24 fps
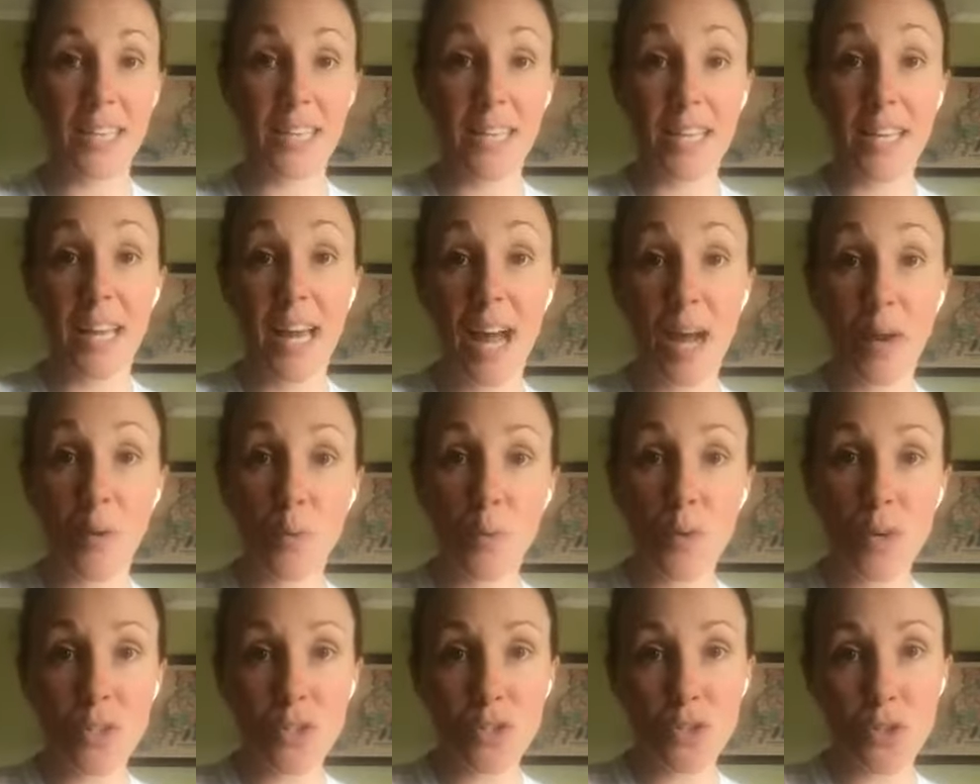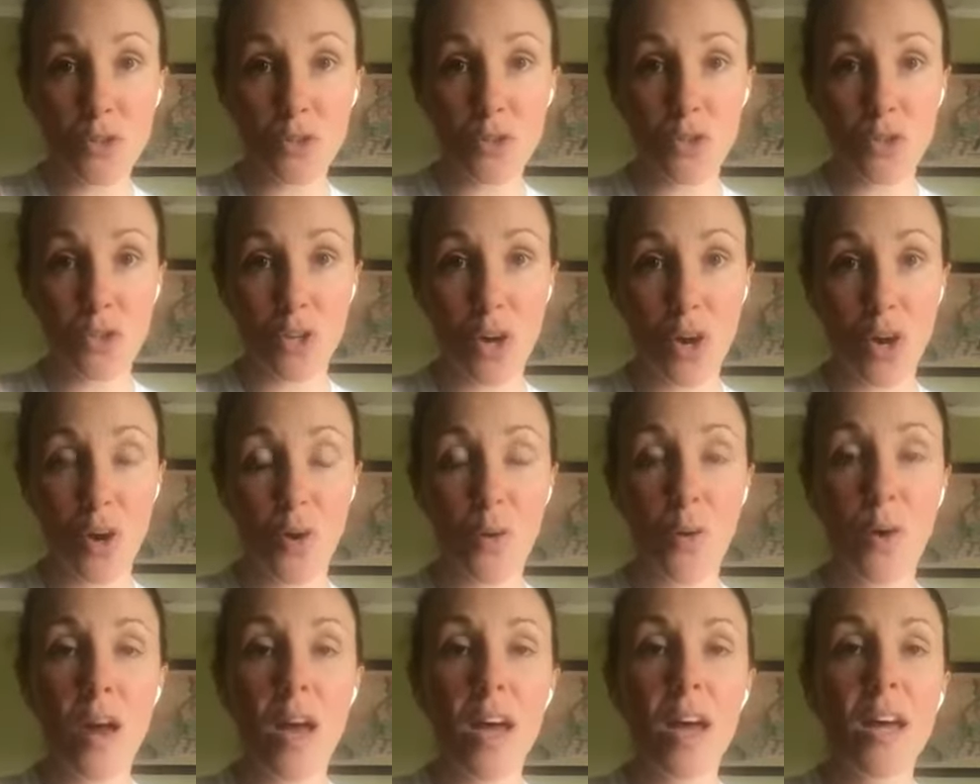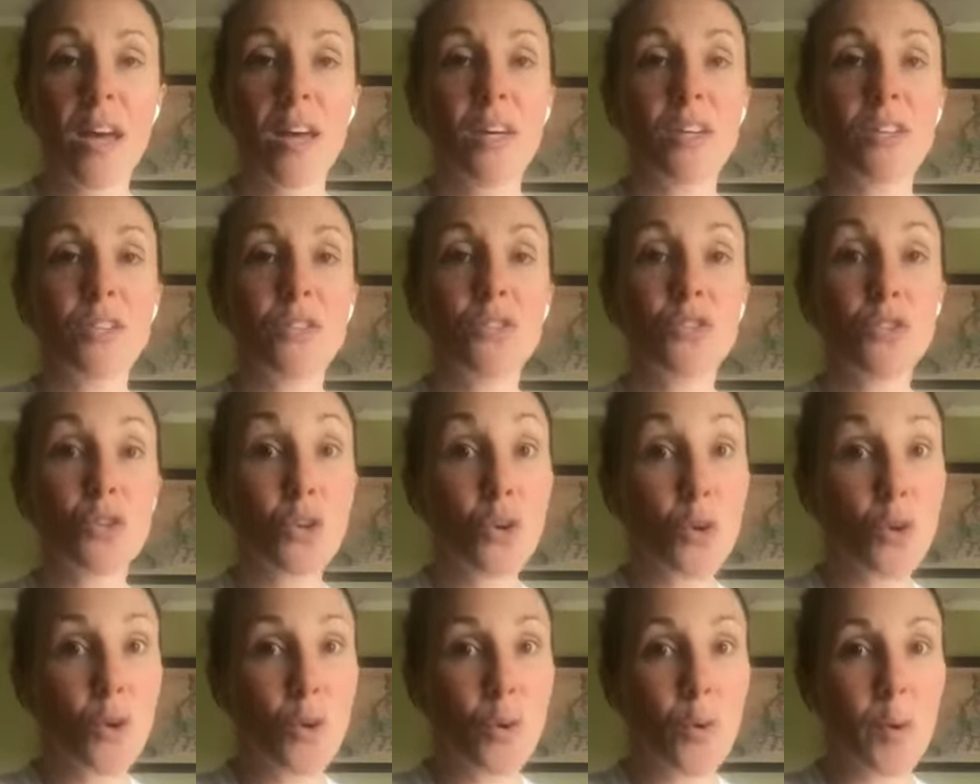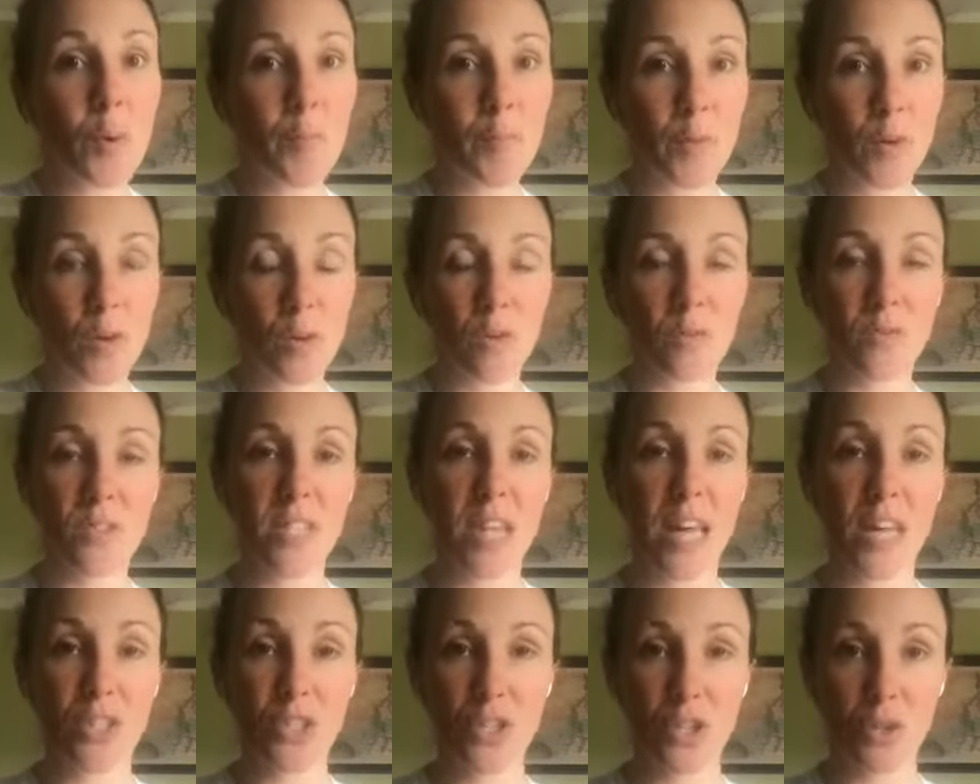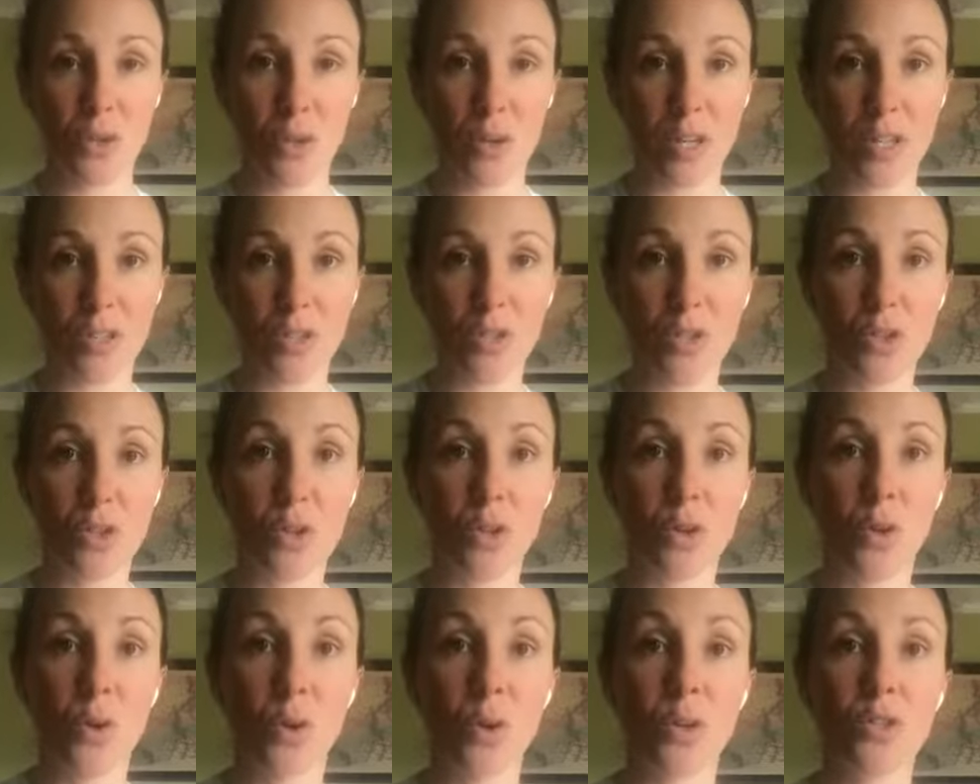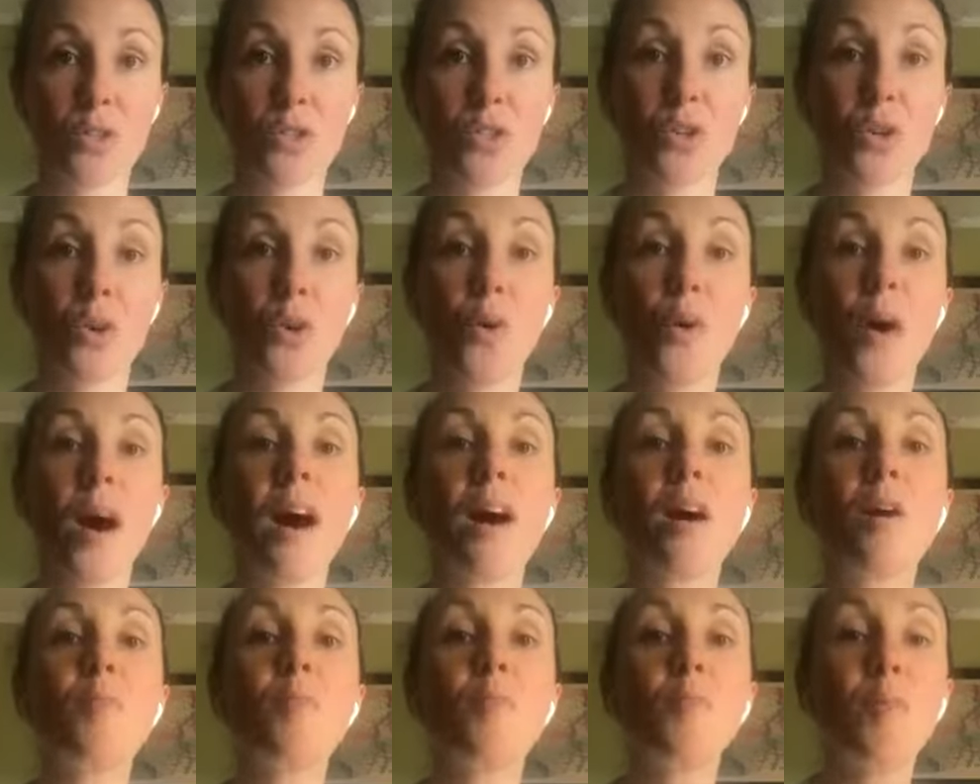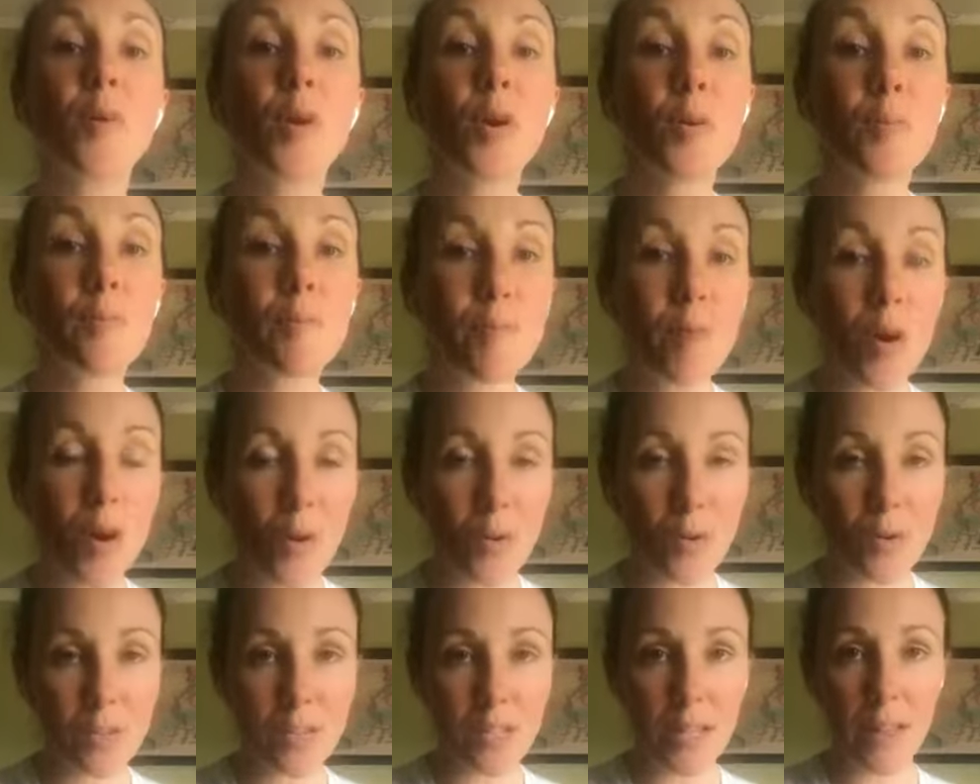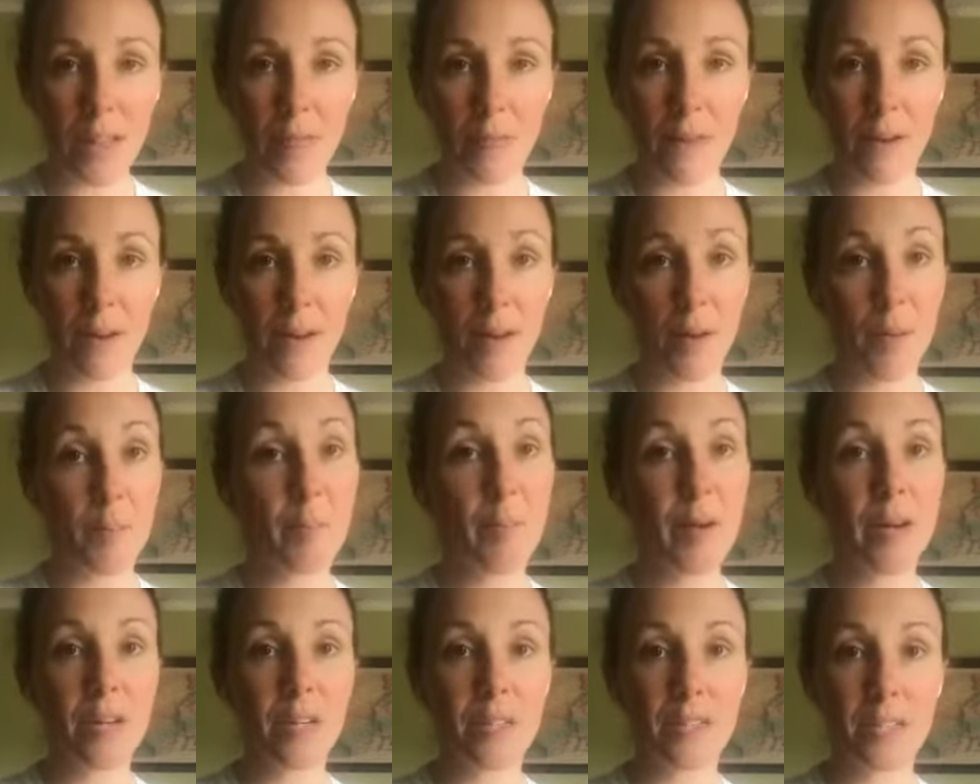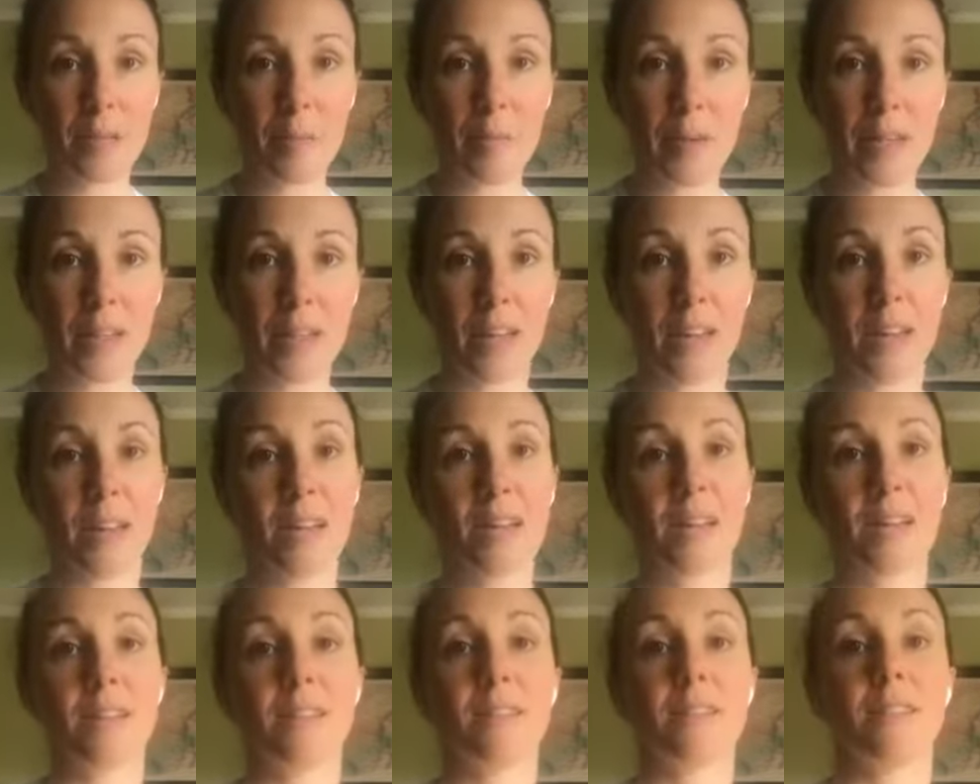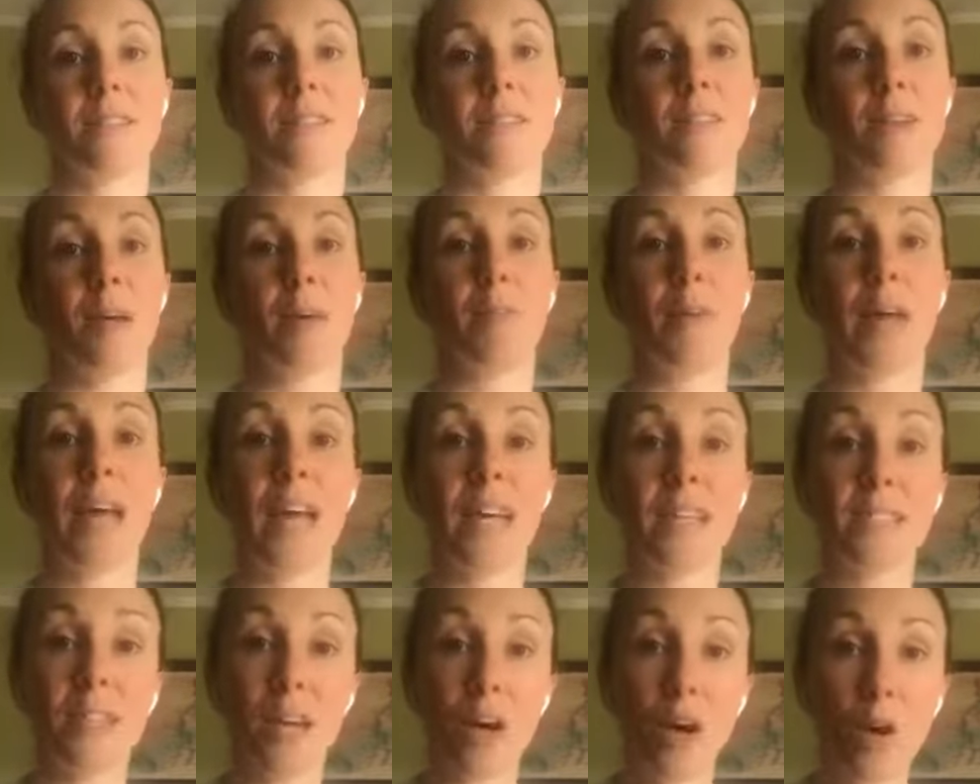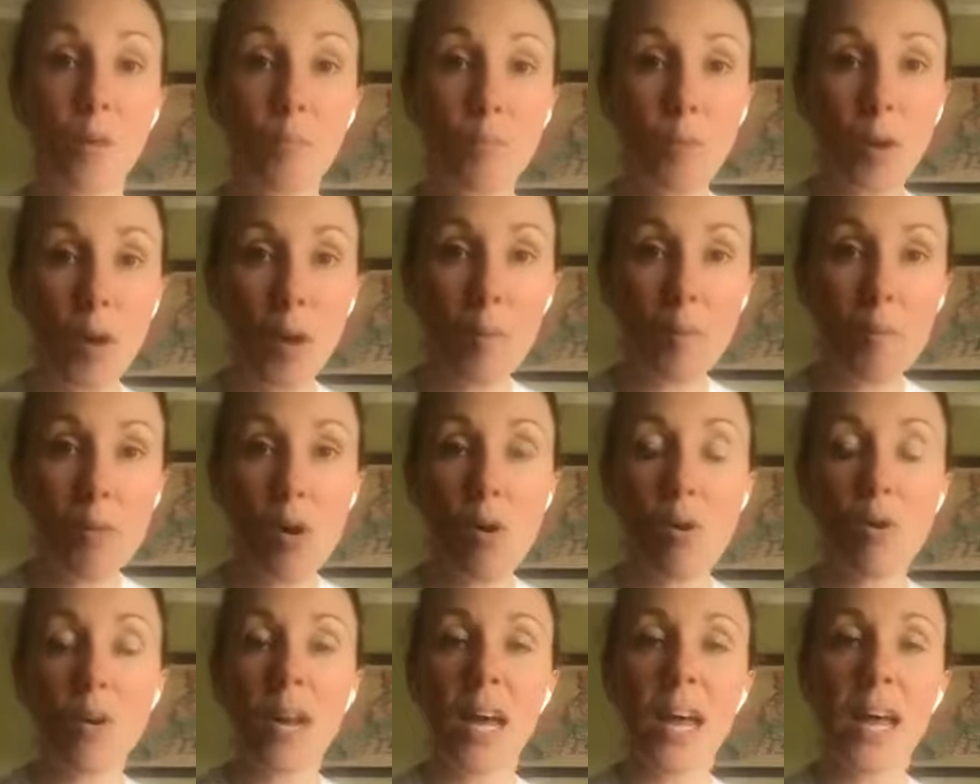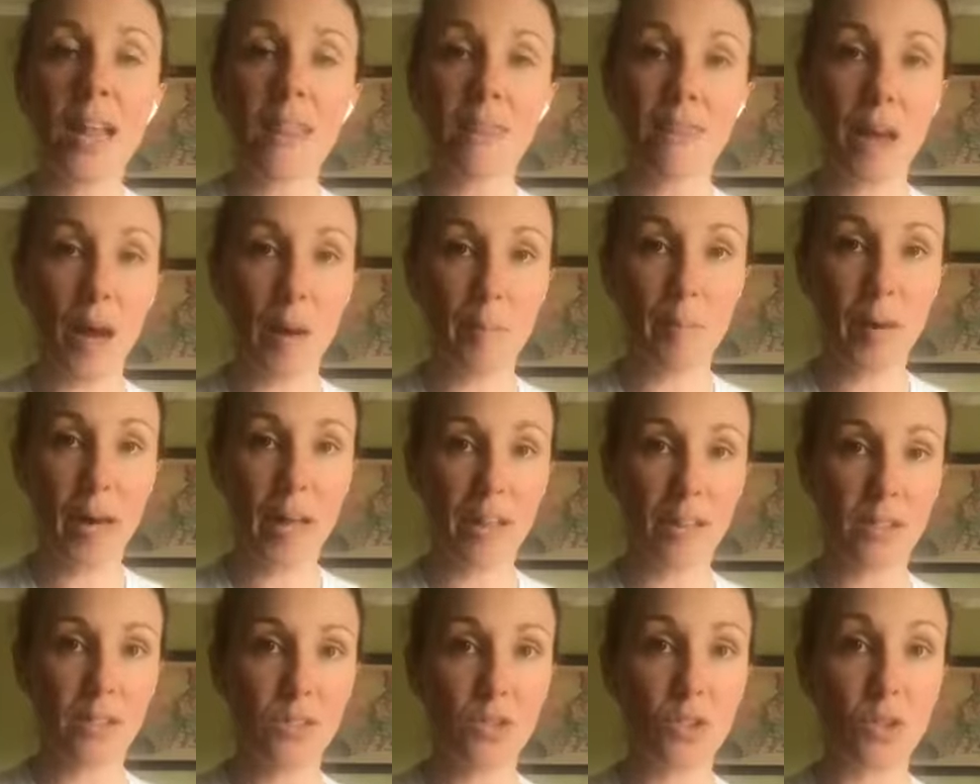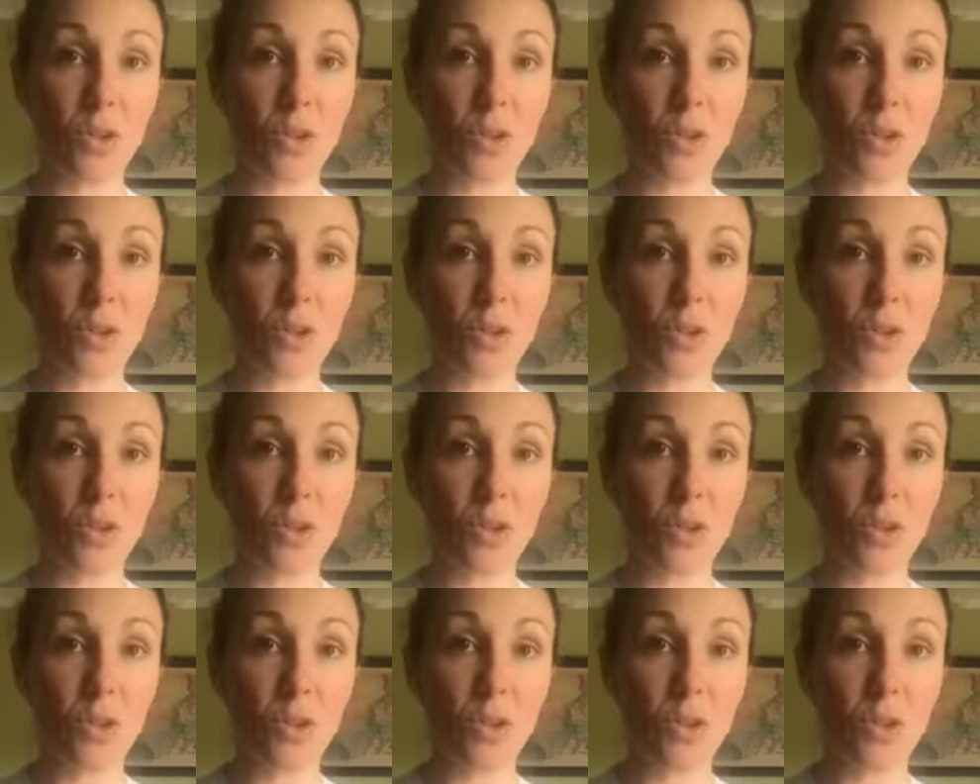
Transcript: And I want to show two moves that you can do to help promote the parasympathetic system and to help promote that balance.